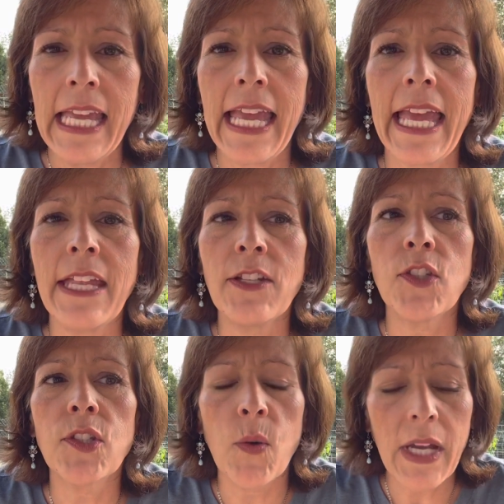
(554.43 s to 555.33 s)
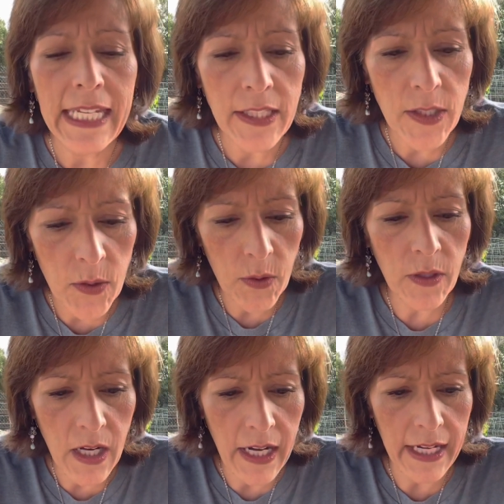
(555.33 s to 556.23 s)
And so a soul
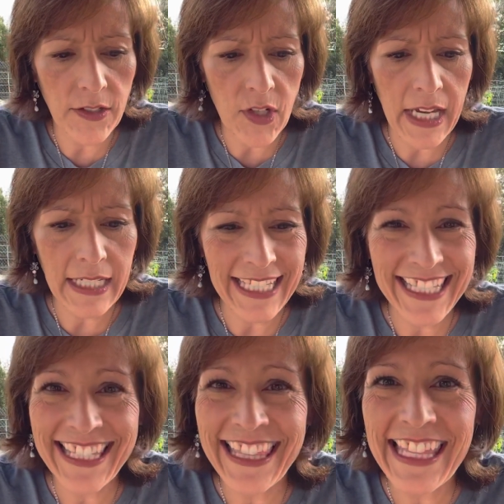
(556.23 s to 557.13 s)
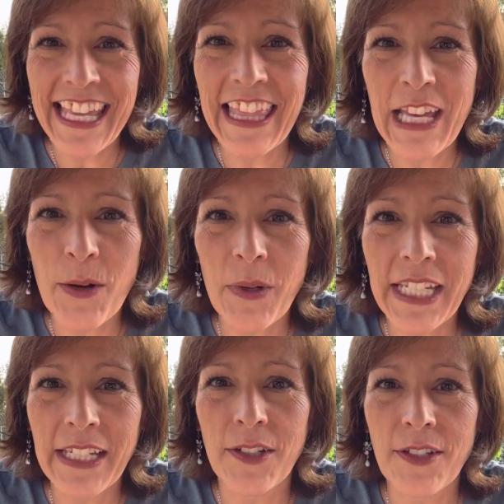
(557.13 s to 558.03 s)
contract is the thing that we're
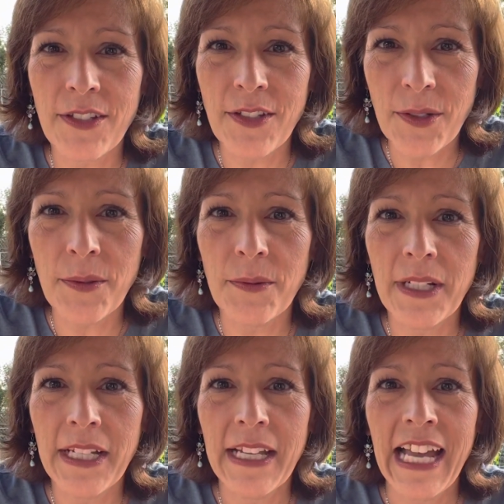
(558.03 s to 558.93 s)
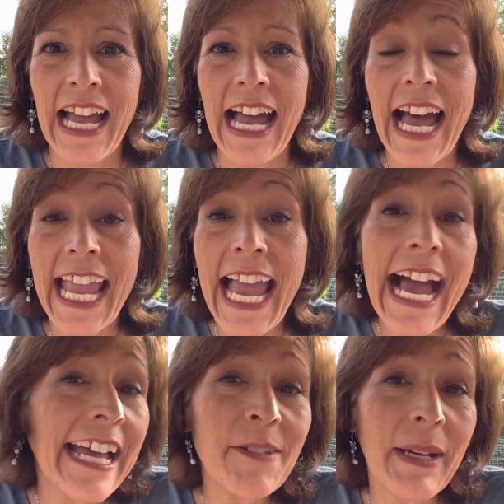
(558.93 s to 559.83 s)
here to do. I
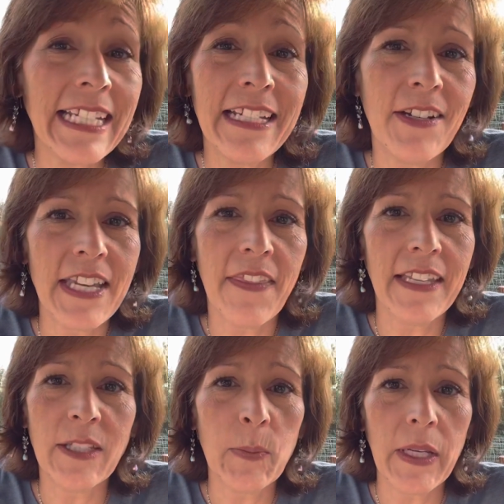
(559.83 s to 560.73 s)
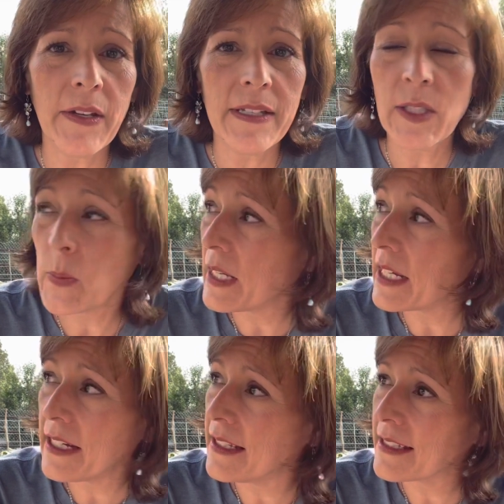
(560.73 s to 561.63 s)
had my near-death experience
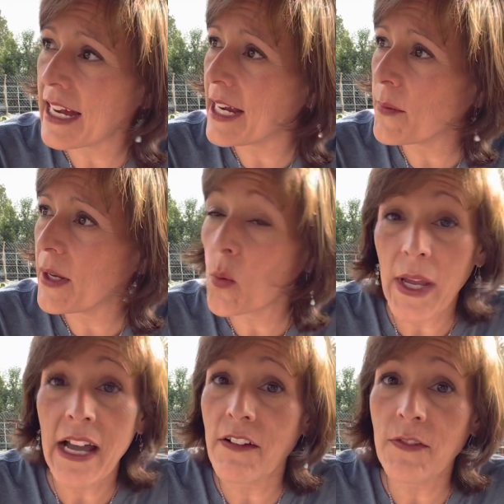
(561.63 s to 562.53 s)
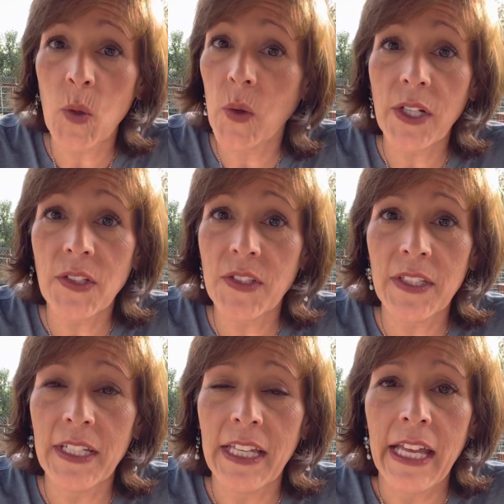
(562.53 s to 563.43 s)
because I went way off course.
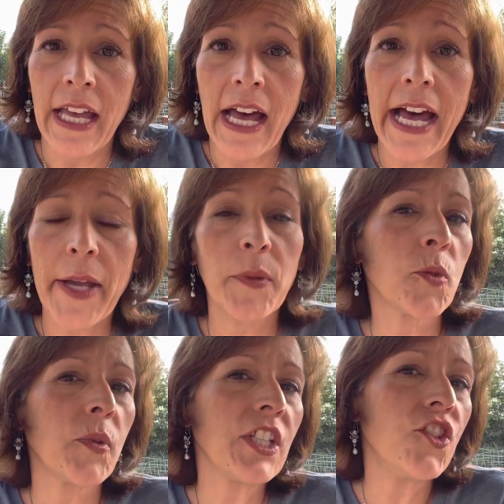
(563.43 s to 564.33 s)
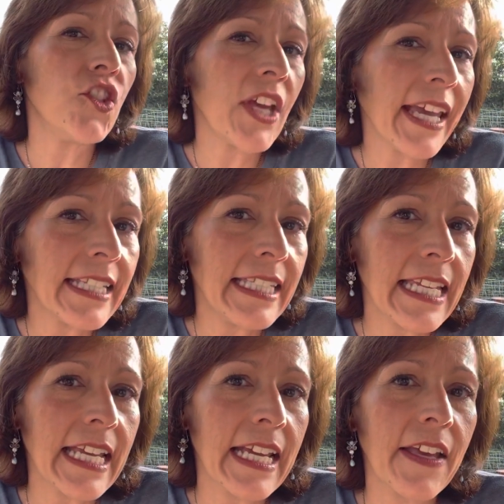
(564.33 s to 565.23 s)
I was
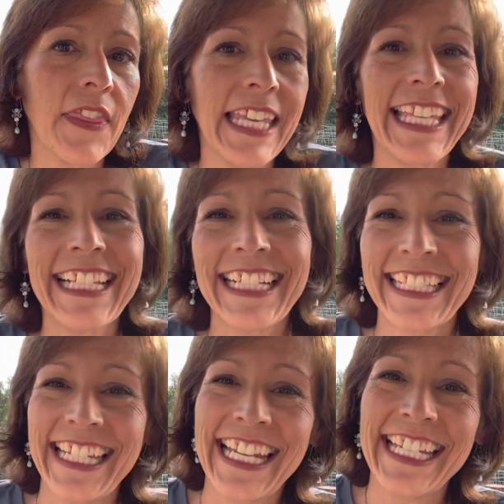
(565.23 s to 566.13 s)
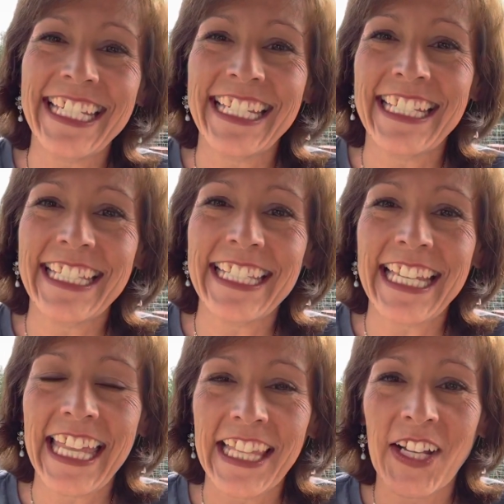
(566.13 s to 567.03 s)
rejecting the inclinations
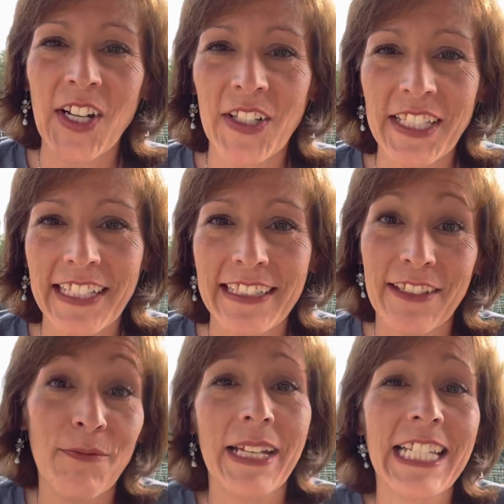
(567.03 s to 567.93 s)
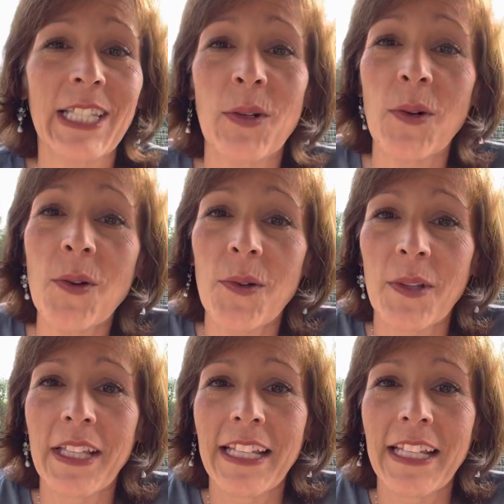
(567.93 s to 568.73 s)
and the callings of my soul.